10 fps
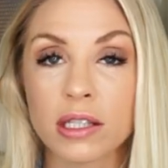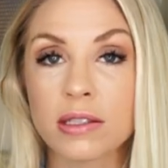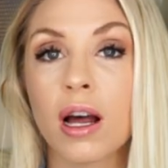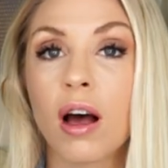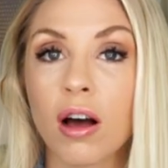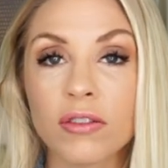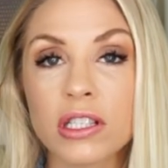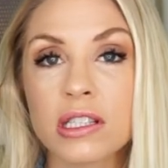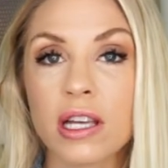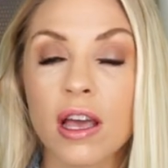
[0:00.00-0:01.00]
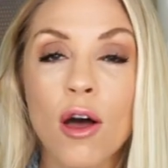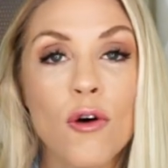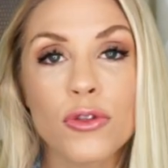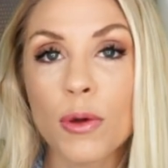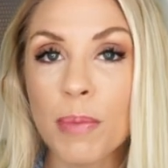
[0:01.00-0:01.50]
It's not obviously
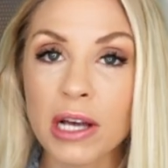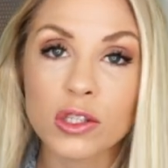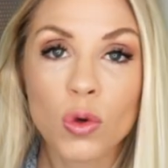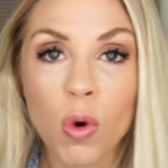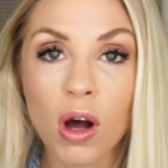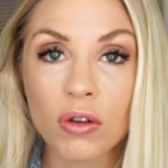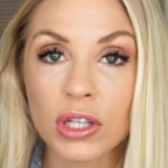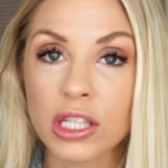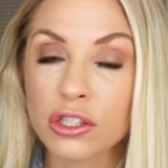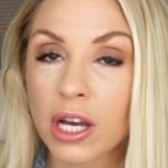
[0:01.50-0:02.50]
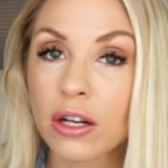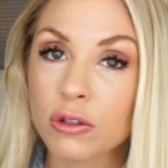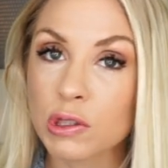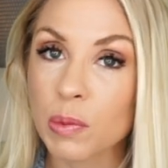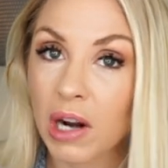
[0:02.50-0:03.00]
the best quality
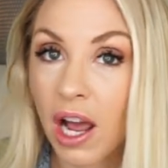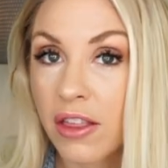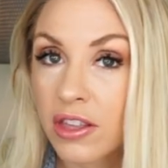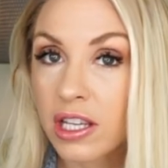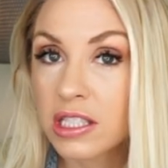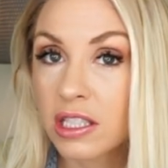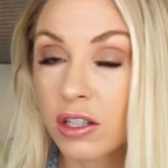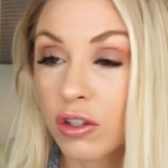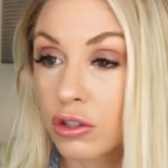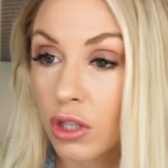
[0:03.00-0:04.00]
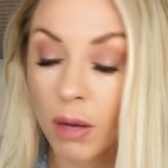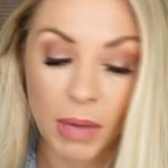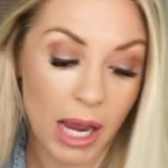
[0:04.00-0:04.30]
shadows, but I think it did a good job.